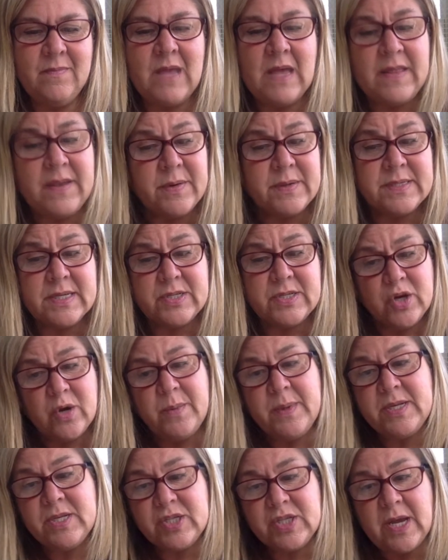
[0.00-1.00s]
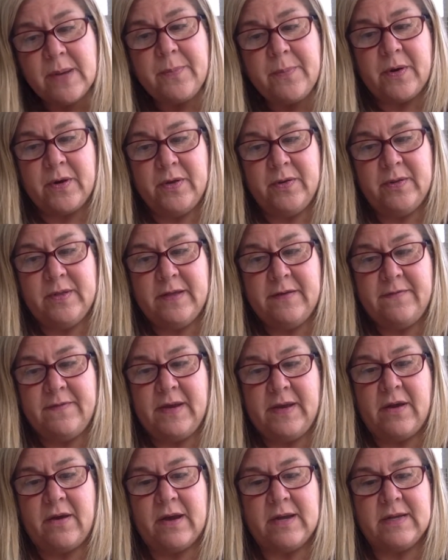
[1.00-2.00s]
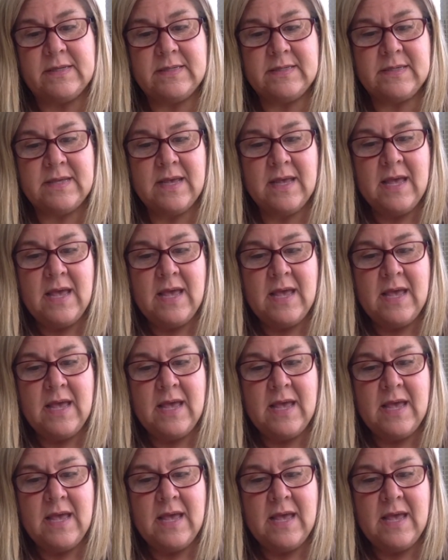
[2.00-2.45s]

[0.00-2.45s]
There was a German shepherd who lived near us,